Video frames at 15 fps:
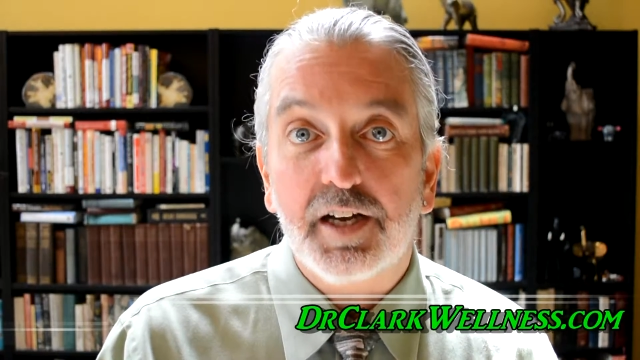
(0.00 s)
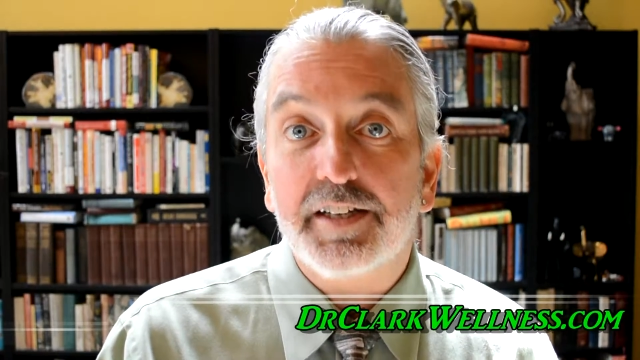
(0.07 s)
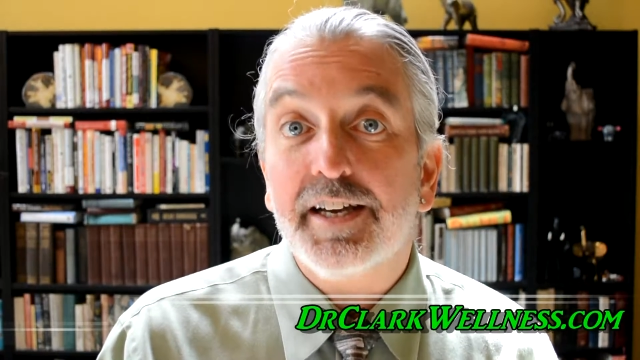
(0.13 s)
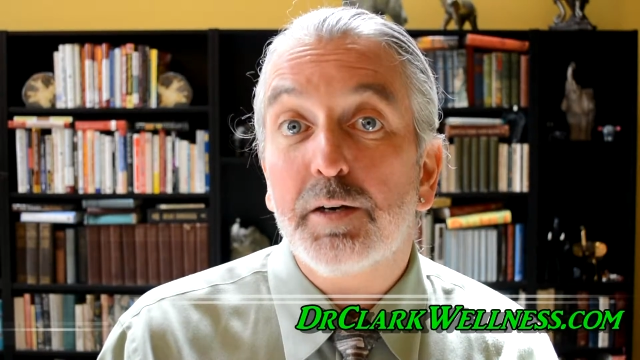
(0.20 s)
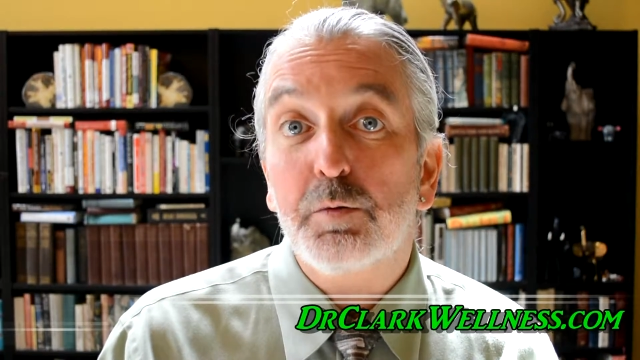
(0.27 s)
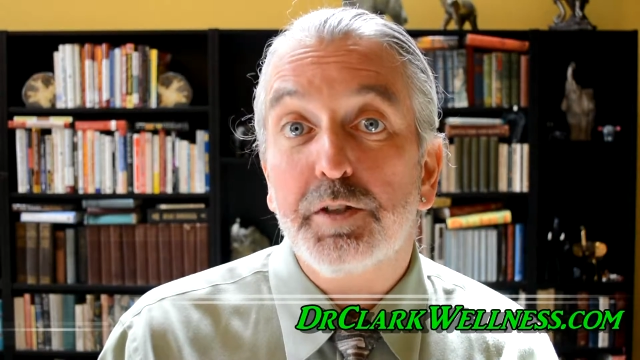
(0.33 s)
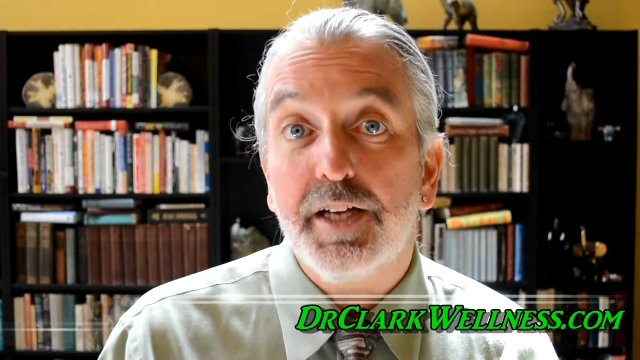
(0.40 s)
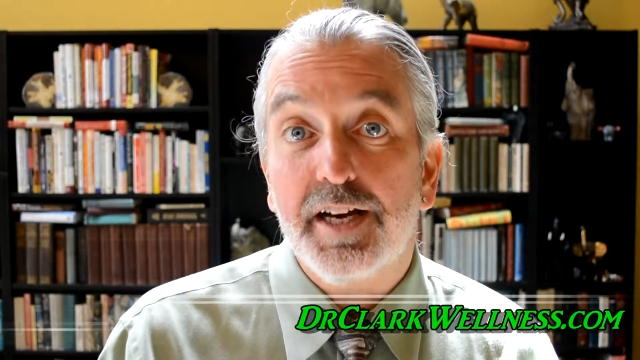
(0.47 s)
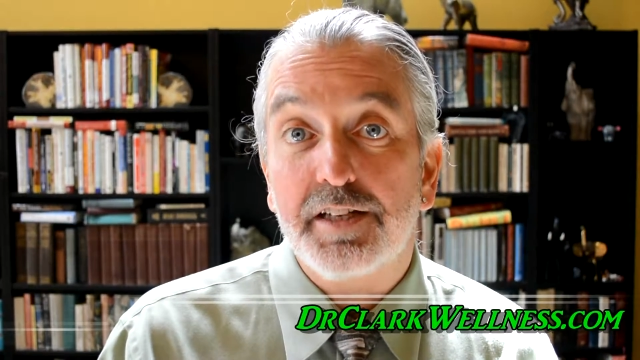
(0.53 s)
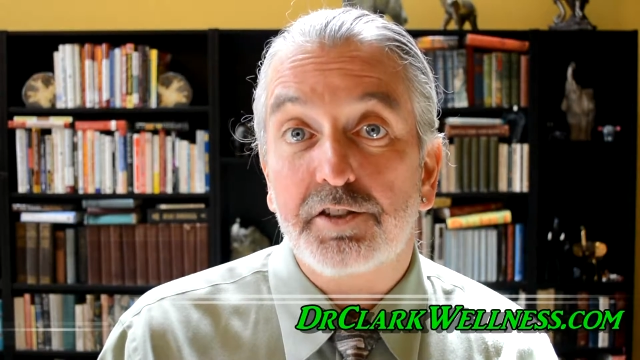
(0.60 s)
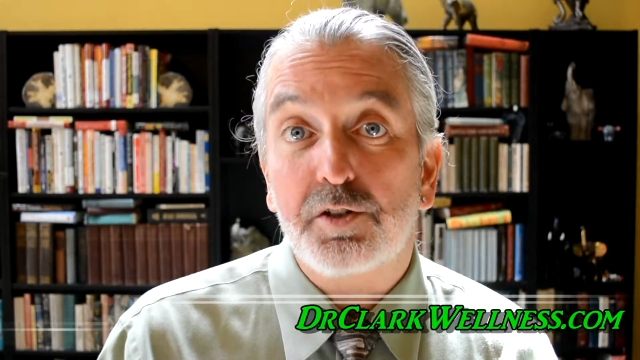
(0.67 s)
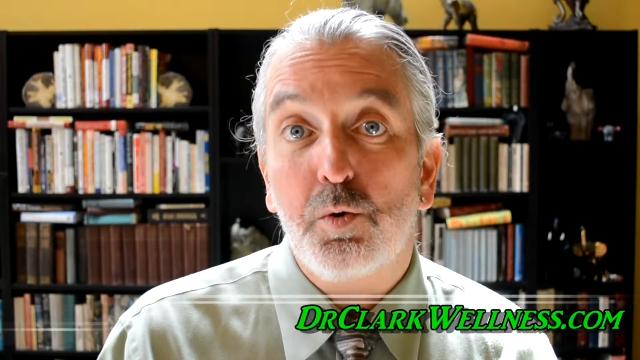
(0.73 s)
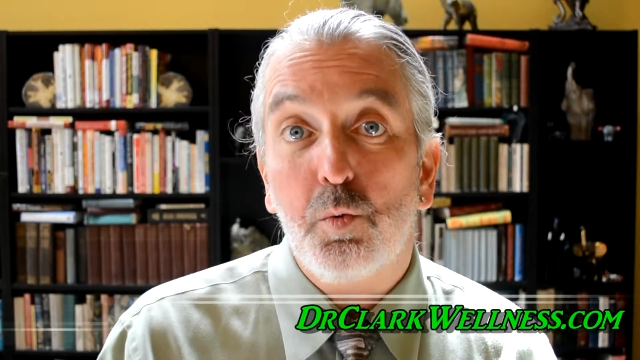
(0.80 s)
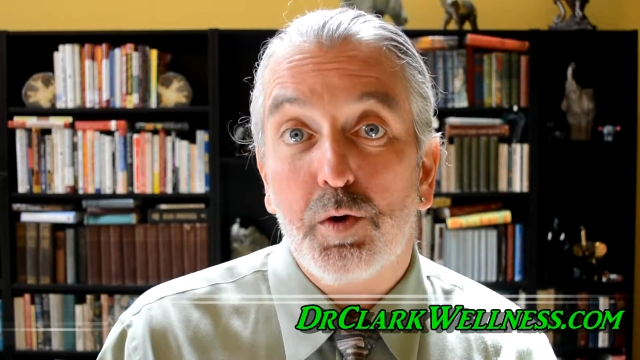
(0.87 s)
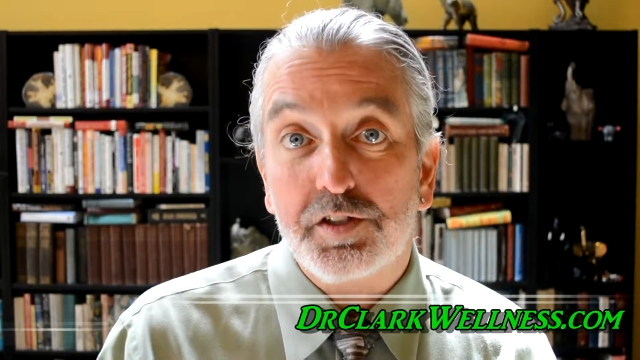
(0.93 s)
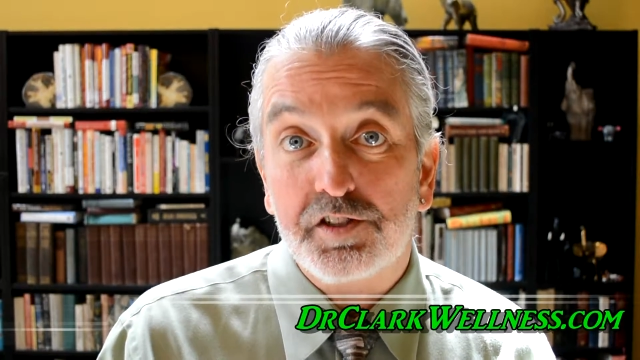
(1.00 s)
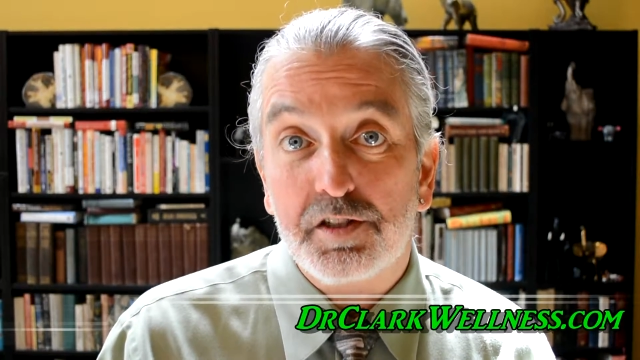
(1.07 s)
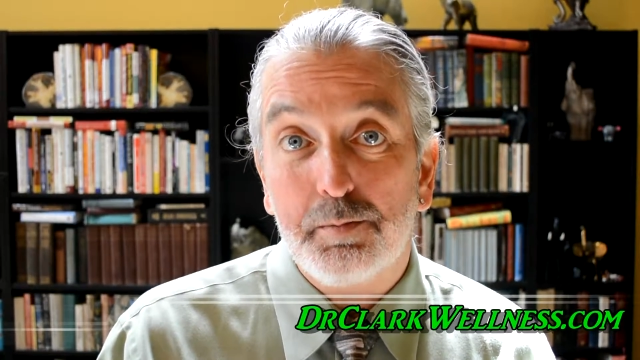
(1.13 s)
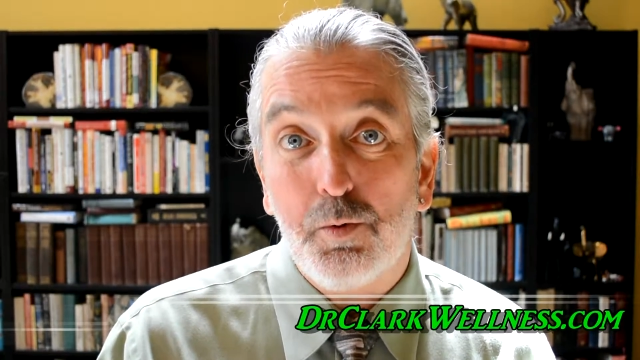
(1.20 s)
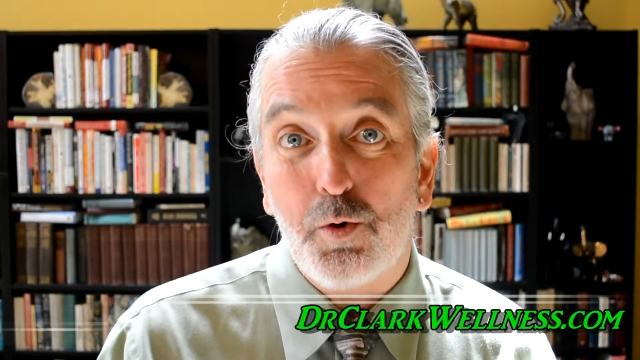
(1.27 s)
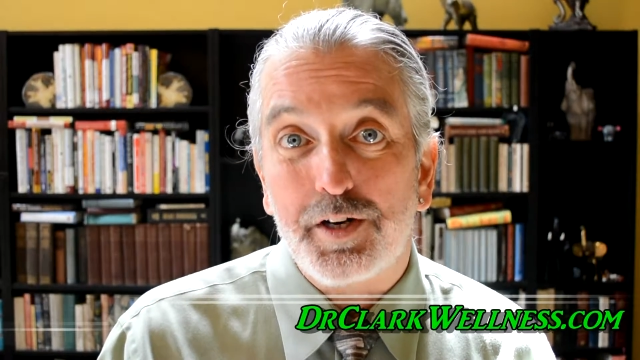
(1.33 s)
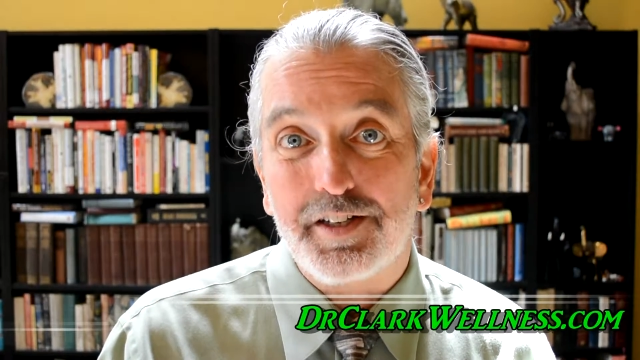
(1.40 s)
Again, we ask, what's
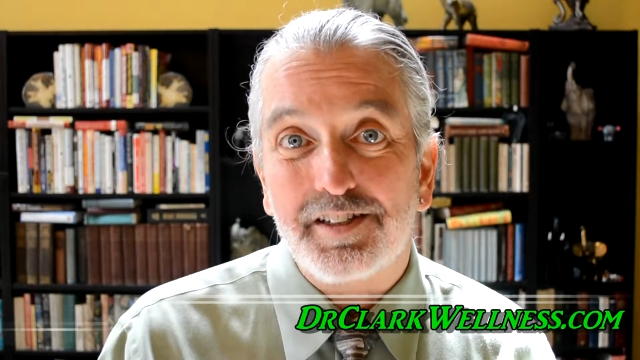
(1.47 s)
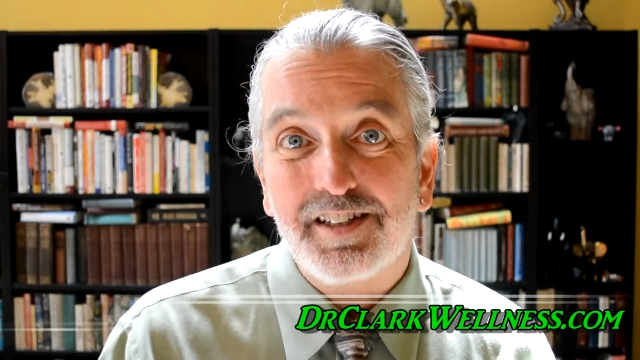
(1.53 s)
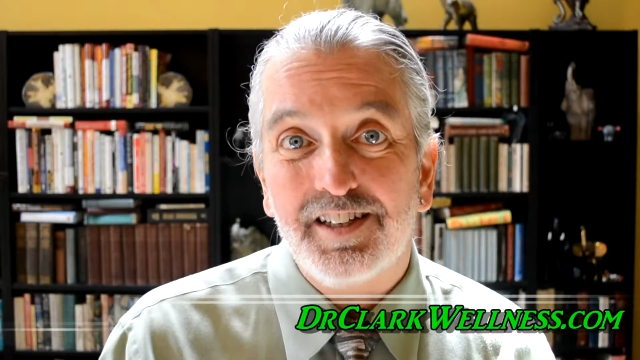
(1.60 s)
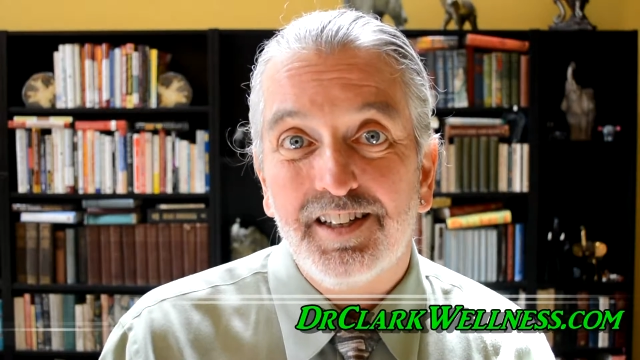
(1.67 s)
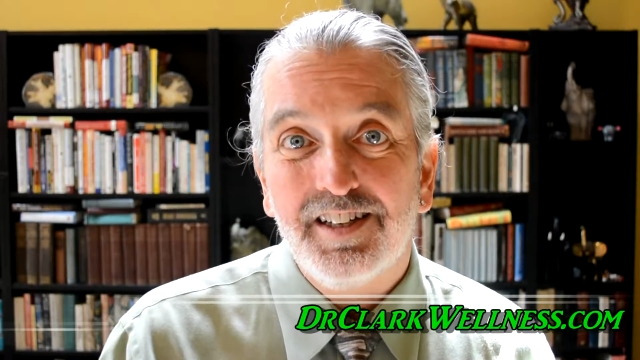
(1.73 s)
the point?